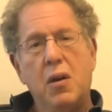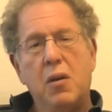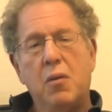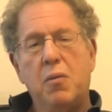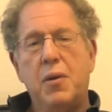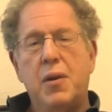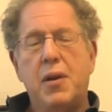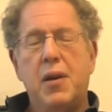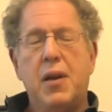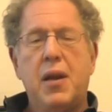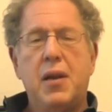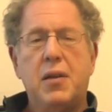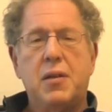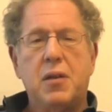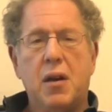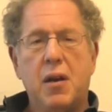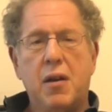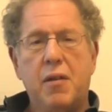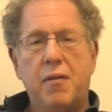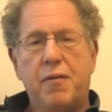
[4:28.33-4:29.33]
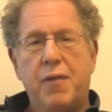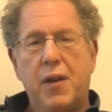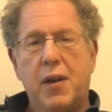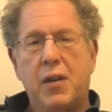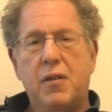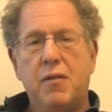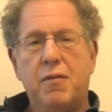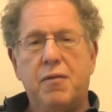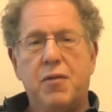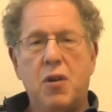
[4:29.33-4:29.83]
with an
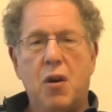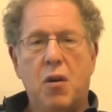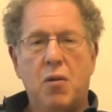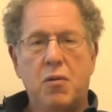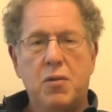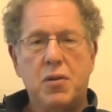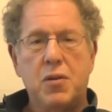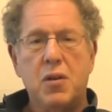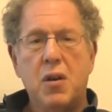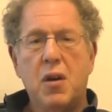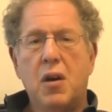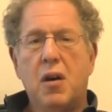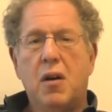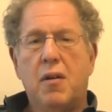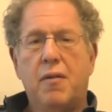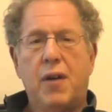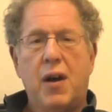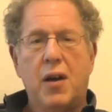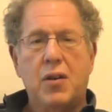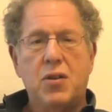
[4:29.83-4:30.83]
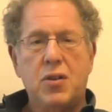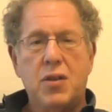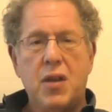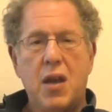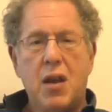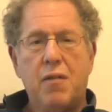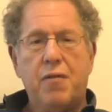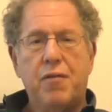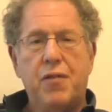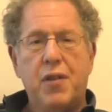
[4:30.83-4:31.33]
anti-infective dose of
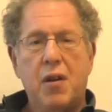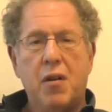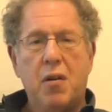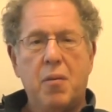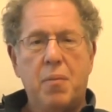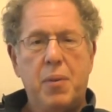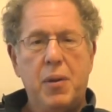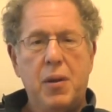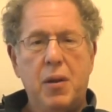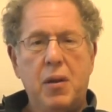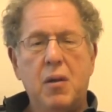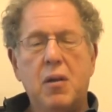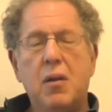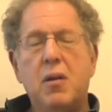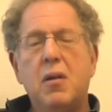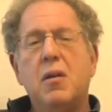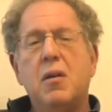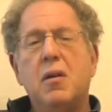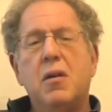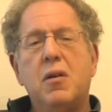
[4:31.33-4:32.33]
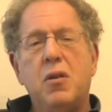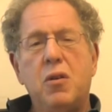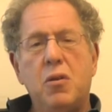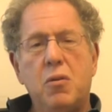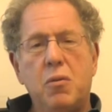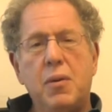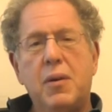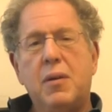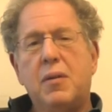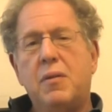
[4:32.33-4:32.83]
oxidative therapy, you
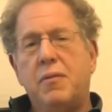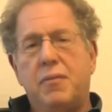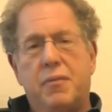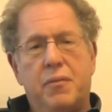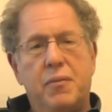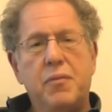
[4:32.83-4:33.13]
will,